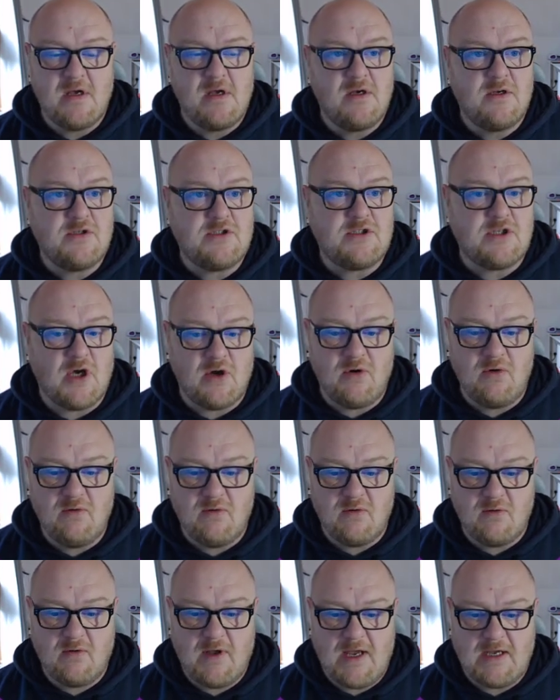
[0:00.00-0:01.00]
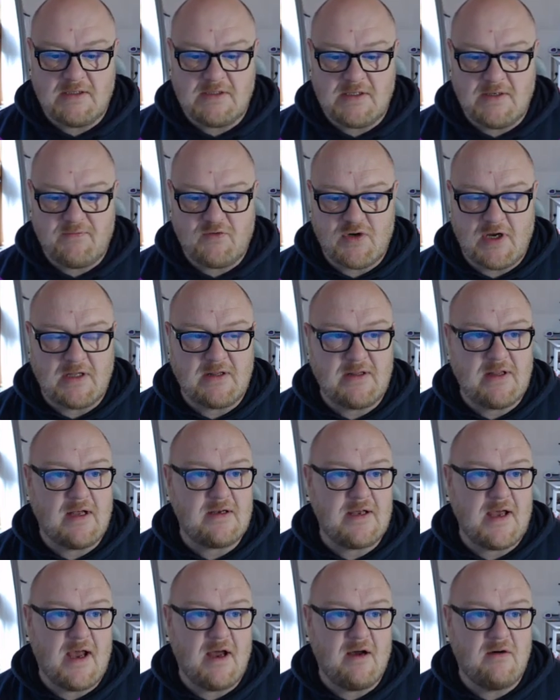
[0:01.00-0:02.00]
So as I've dragged that
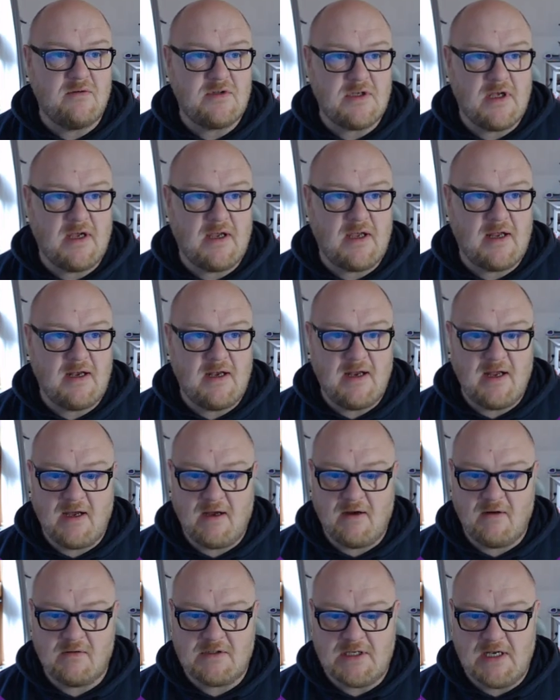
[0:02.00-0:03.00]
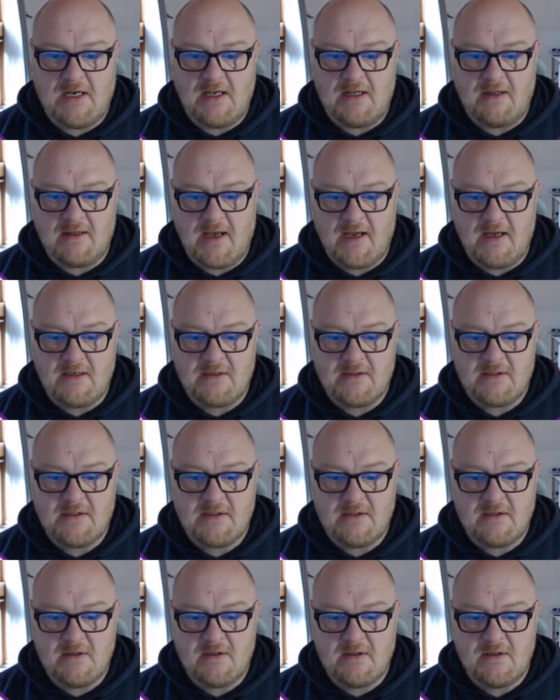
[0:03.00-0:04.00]
out, I can now delete that,
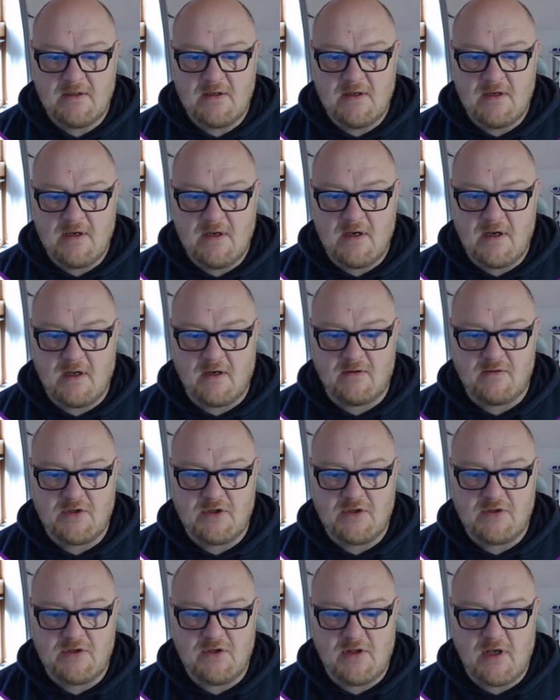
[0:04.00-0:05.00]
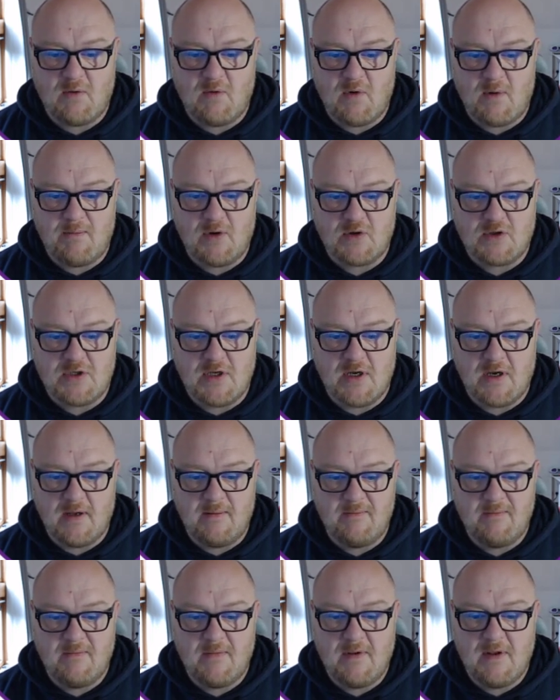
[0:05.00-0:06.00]
and I'll just do that one more
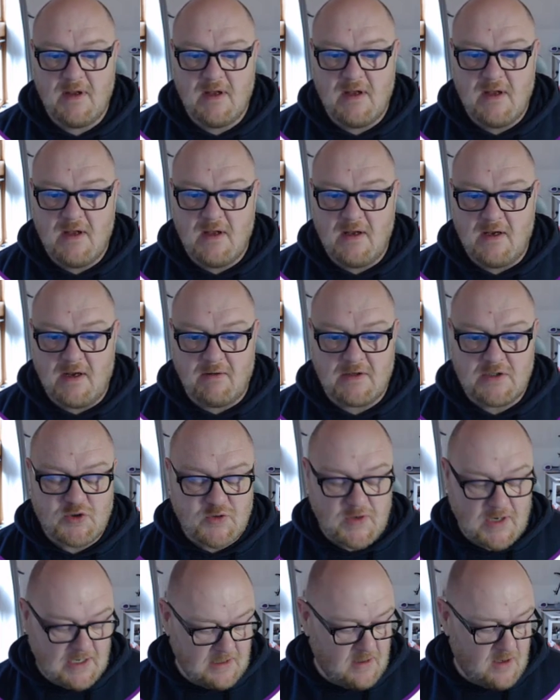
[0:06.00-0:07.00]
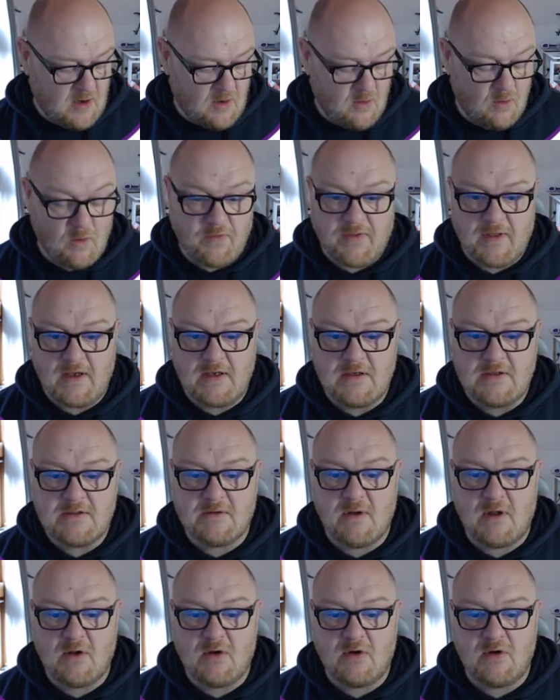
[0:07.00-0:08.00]
time. Now it's dragging the whole thing, so
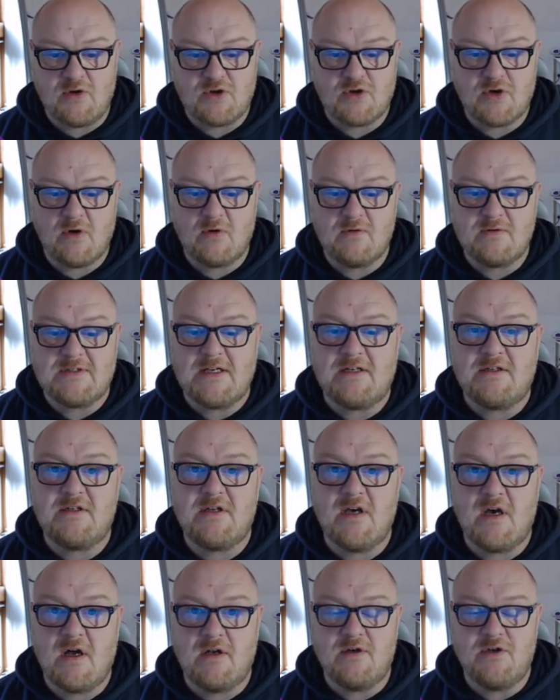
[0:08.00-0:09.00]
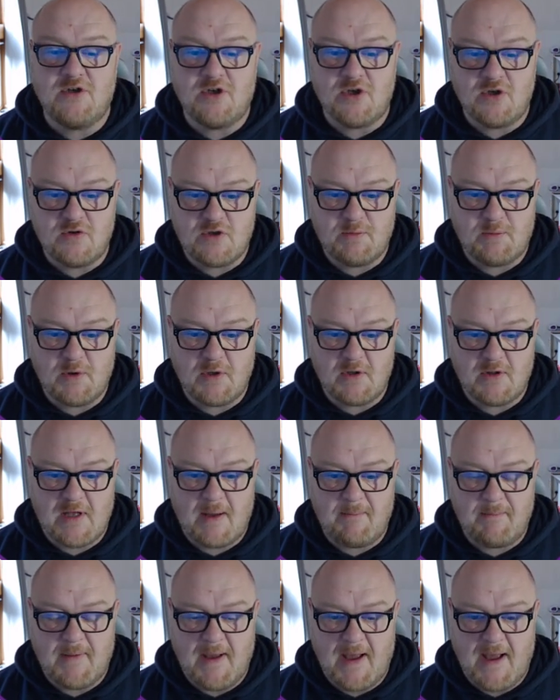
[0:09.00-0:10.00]
I'll Control Z to undo to put
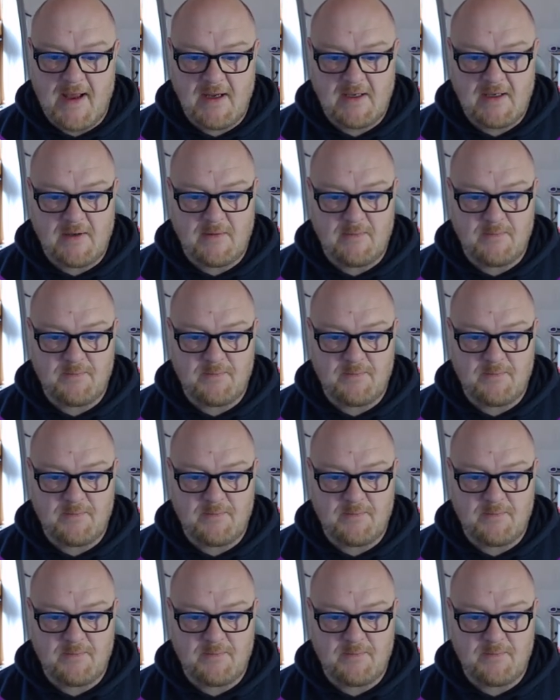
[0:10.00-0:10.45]
that back.